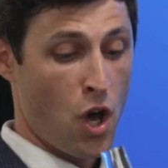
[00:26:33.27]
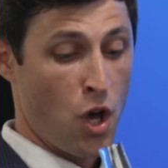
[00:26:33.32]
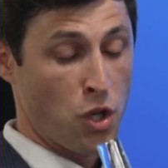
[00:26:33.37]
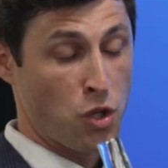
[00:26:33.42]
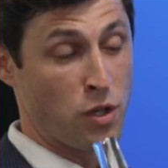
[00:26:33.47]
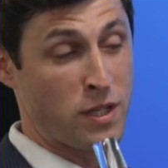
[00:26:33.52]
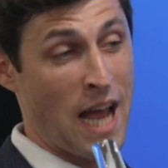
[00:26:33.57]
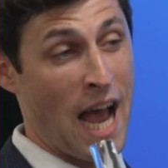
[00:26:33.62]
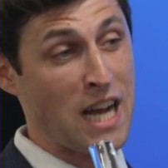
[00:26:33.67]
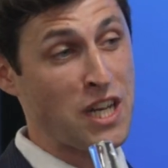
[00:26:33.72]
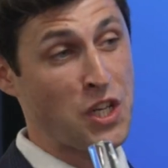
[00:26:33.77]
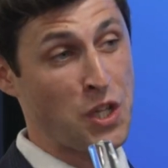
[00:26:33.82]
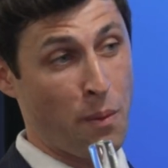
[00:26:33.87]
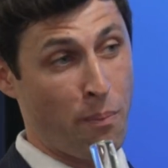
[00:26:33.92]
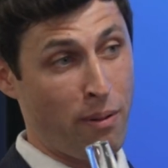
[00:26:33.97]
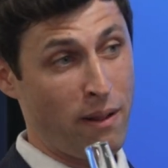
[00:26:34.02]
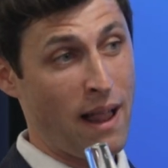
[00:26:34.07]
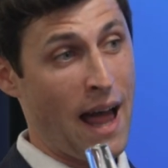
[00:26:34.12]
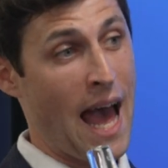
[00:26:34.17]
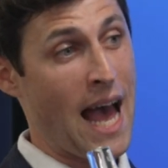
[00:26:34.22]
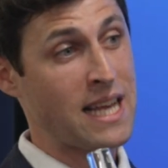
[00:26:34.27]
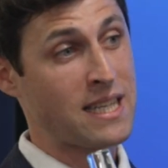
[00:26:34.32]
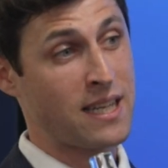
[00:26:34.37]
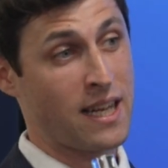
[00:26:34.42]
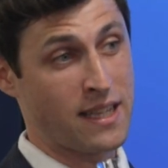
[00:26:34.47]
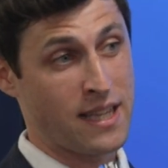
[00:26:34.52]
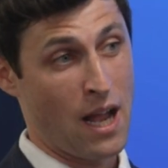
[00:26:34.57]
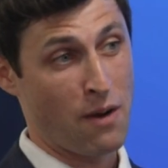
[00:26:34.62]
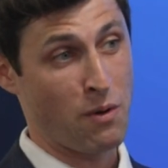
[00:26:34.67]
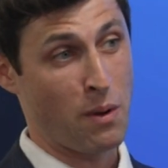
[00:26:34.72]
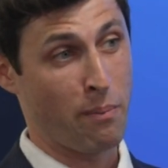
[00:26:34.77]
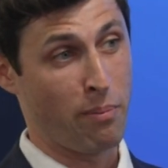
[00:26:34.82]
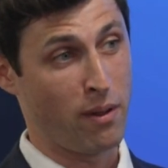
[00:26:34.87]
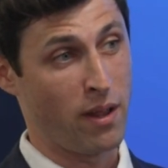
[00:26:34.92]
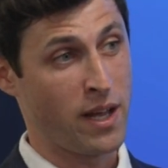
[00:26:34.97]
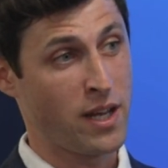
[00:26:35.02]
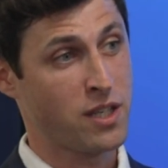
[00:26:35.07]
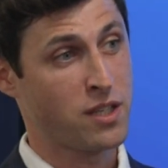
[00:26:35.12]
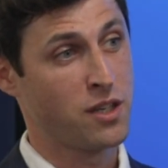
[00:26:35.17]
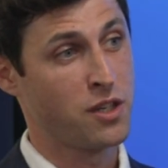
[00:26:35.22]
So it's actually the plastic that
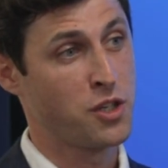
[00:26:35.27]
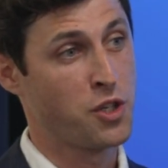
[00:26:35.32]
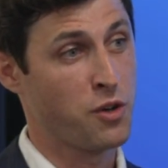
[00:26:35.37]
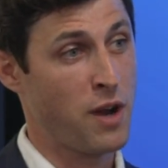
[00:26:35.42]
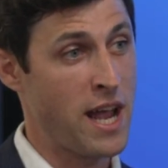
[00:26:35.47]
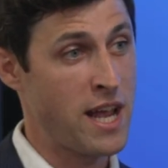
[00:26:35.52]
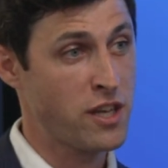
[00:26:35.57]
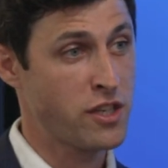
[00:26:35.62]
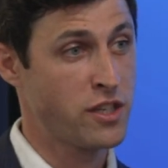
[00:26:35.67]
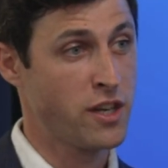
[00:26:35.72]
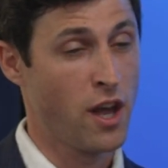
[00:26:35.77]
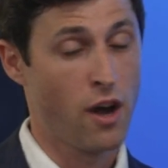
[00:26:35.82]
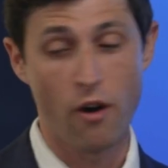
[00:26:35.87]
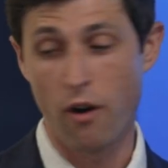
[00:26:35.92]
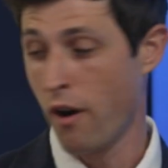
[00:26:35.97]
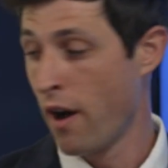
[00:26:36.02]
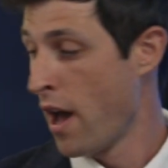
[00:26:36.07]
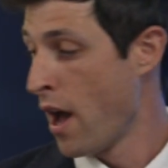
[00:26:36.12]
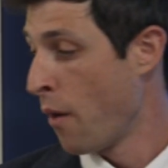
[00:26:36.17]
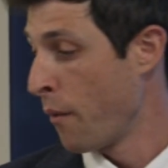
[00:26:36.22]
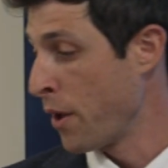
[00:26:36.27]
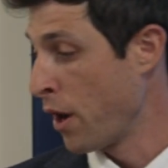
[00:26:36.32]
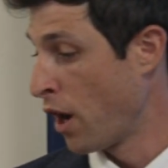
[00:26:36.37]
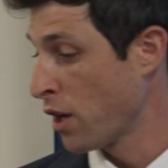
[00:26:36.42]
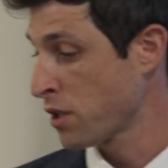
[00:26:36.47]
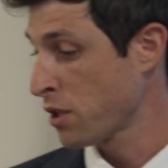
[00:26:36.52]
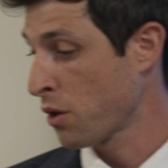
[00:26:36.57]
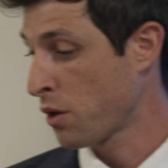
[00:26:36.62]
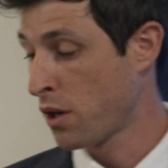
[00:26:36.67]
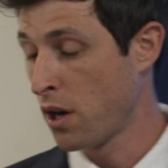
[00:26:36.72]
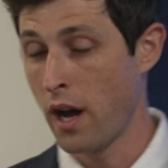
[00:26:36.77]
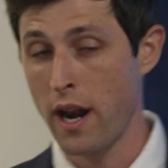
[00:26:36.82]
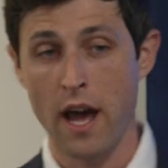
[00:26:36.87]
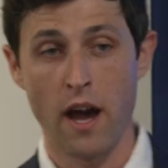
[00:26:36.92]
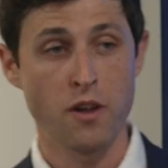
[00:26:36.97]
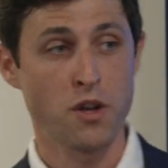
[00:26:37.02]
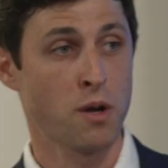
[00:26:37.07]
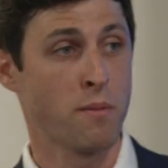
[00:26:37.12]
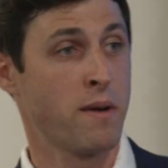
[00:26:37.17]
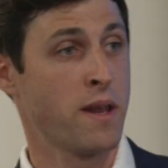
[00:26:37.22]
replaces your ACL. We also cut
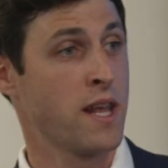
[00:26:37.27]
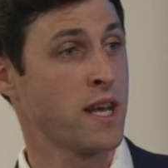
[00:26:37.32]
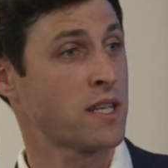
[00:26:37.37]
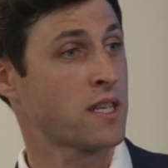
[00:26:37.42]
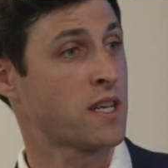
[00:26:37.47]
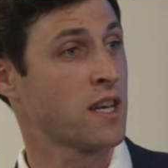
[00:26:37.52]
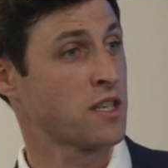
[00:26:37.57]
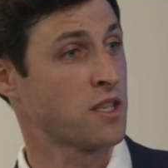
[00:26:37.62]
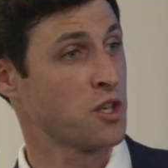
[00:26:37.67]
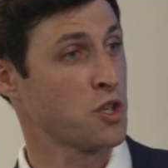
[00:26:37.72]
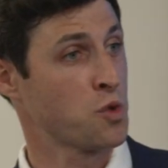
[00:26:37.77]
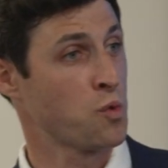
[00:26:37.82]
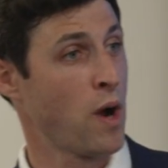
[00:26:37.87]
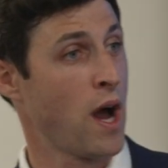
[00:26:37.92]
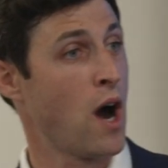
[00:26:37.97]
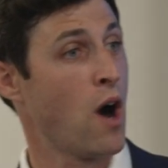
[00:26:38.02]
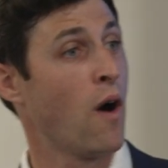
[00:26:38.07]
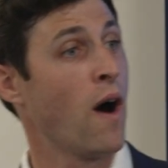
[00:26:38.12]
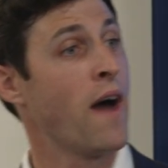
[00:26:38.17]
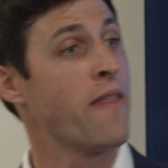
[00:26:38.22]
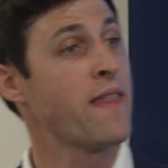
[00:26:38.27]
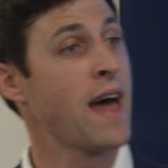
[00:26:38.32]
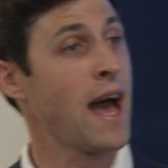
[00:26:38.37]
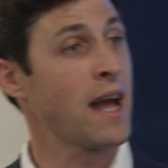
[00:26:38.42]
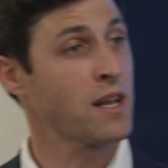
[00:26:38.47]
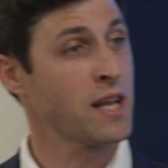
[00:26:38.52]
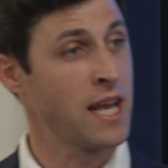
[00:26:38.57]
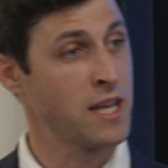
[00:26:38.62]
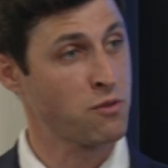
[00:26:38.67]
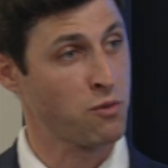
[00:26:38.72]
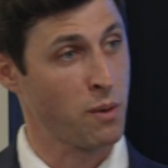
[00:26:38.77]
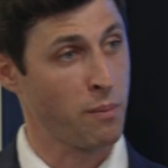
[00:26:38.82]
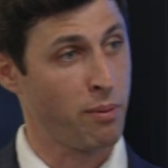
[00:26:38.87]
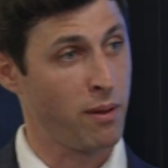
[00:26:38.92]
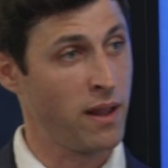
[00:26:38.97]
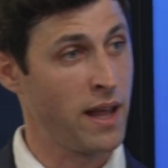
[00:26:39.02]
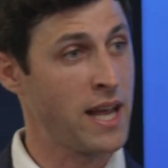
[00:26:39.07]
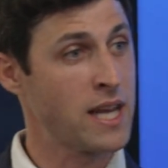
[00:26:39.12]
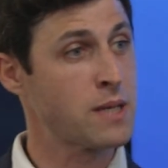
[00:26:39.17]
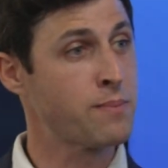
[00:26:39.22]
out your meniscus as well, and that is
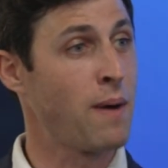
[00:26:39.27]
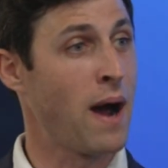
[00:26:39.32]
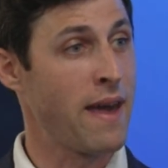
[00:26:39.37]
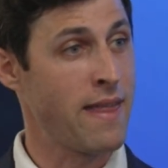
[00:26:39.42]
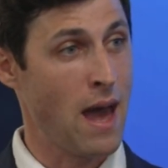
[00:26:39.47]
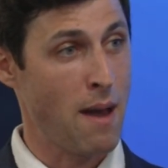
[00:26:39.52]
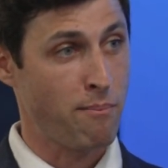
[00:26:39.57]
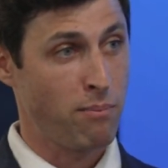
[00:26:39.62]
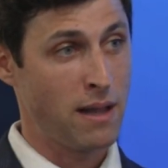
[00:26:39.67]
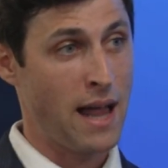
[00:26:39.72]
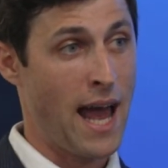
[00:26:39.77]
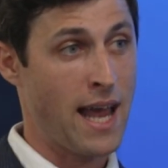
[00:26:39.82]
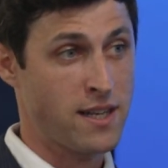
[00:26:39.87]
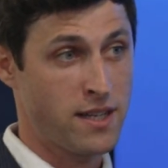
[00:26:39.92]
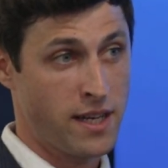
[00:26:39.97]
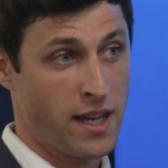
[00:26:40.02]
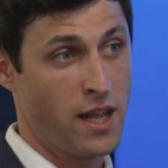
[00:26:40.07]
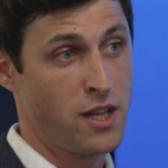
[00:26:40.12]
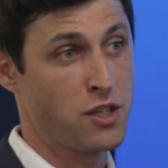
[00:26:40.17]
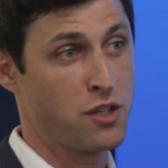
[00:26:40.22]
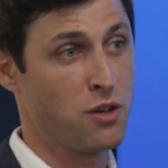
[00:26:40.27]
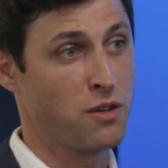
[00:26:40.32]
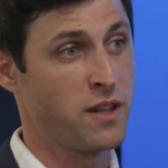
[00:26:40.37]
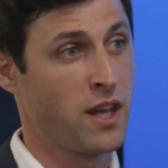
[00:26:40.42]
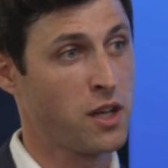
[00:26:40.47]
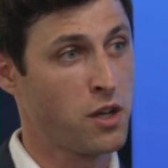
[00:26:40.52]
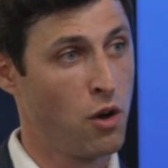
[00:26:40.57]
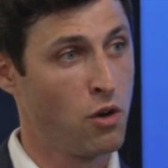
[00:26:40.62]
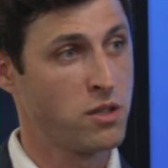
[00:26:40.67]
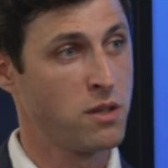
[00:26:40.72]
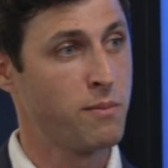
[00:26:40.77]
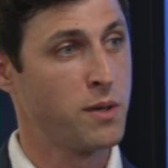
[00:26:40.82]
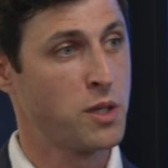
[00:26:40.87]
replaced by that plastic insert that goes in